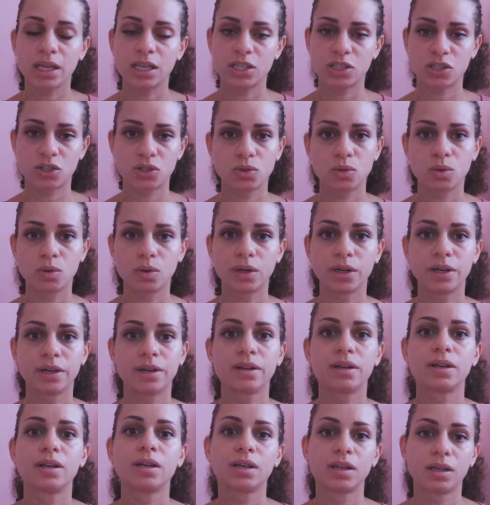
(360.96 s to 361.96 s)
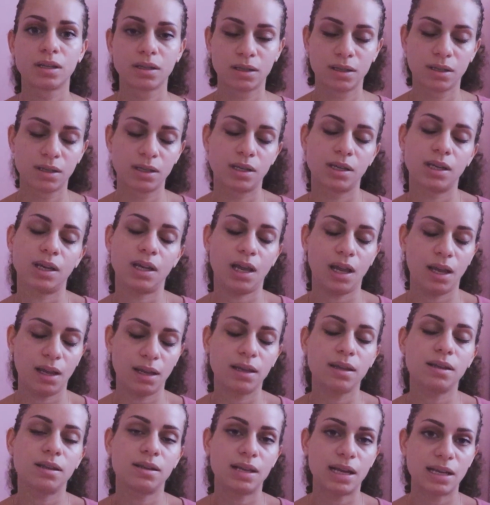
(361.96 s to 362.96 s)
is stored.
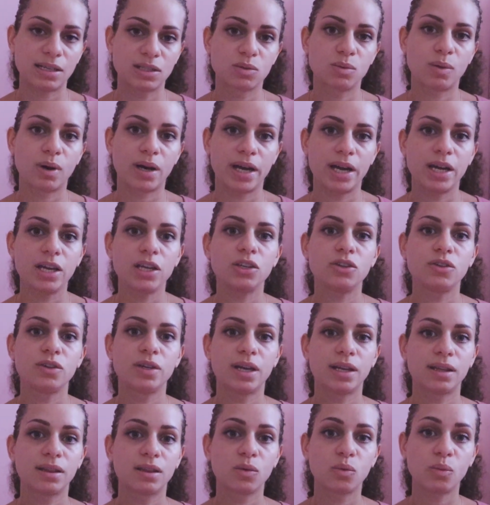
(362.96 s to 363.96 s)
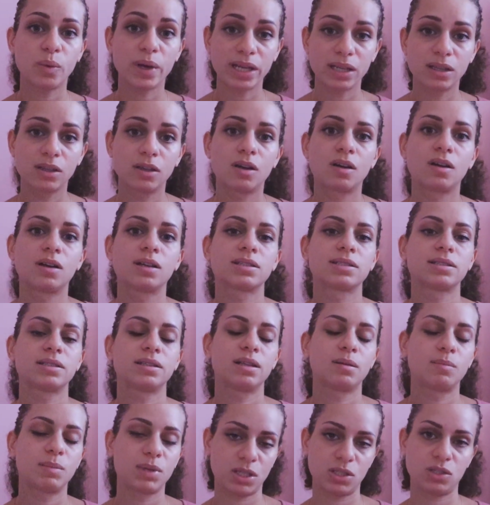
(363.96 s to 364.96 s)
That's why you get the weight loss and
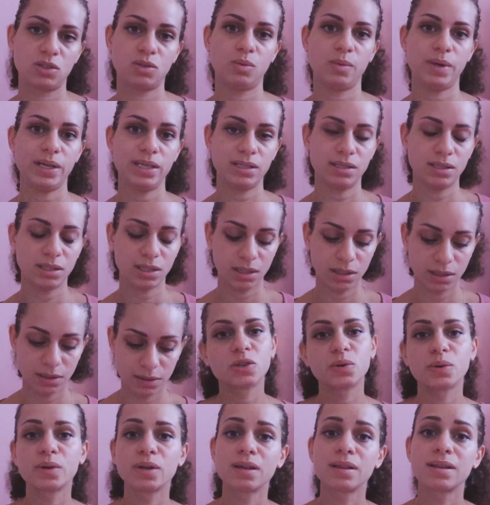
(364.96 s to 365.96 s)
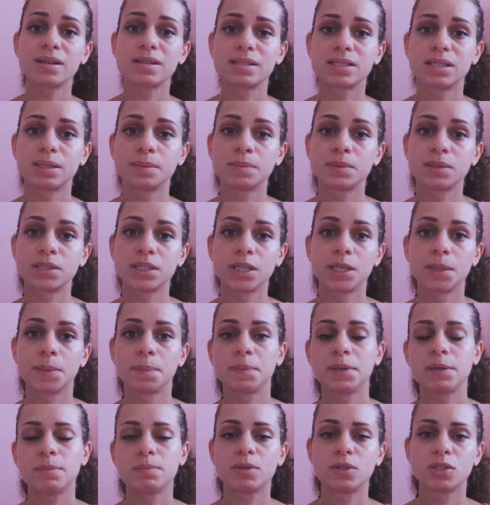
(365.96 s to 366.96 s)
the muscle wasting. So another symptom
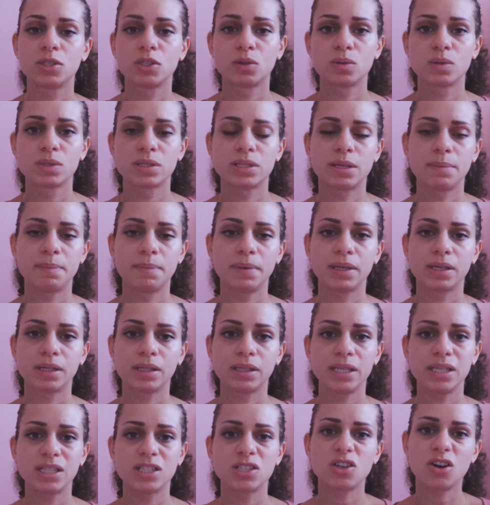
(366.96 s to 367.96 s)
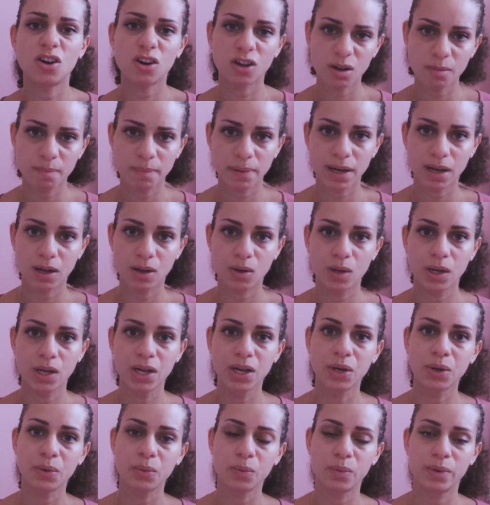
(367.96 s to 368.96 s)
people don't typically talk about
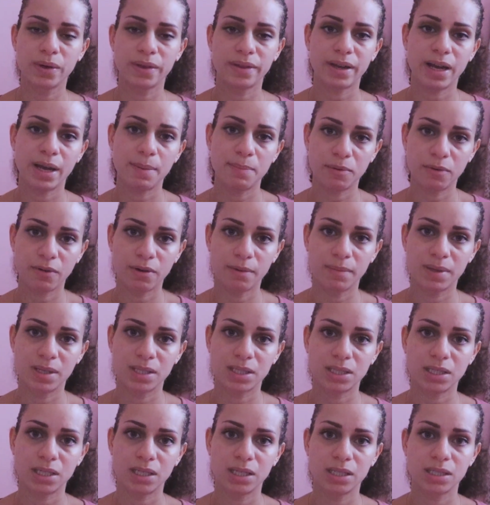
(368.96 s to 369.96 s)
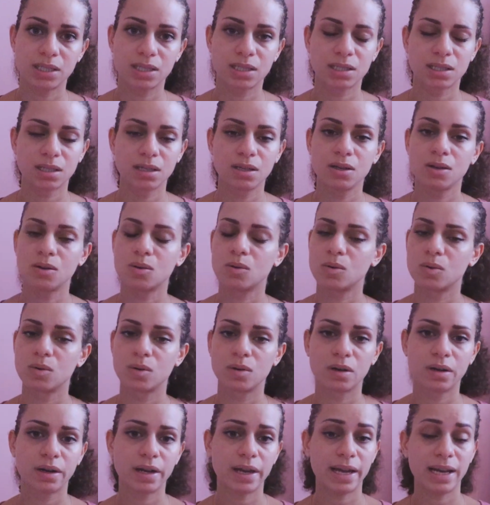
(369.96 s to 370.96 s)
with hyperemesis
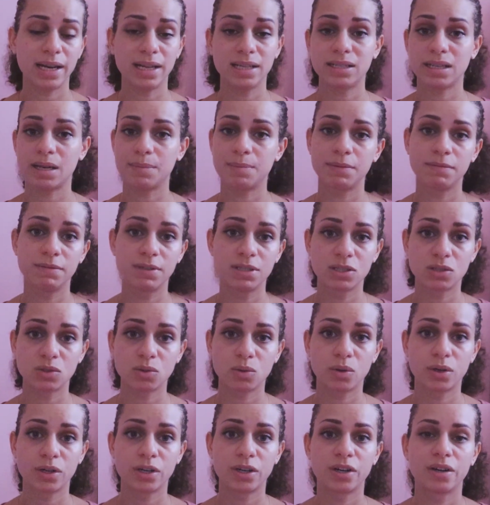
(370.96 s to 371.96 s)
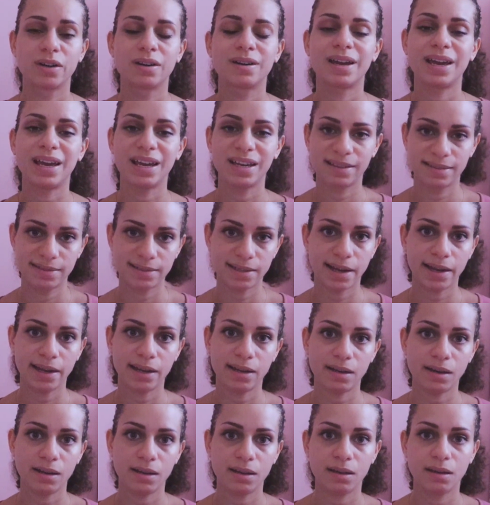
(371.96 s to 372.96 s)
or any type of disorder,
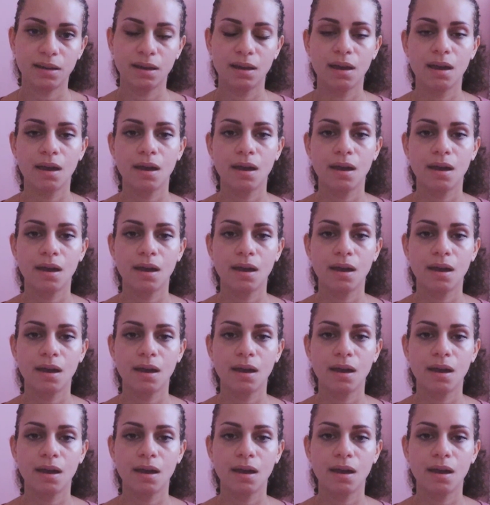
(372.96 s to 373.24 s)
anxiety.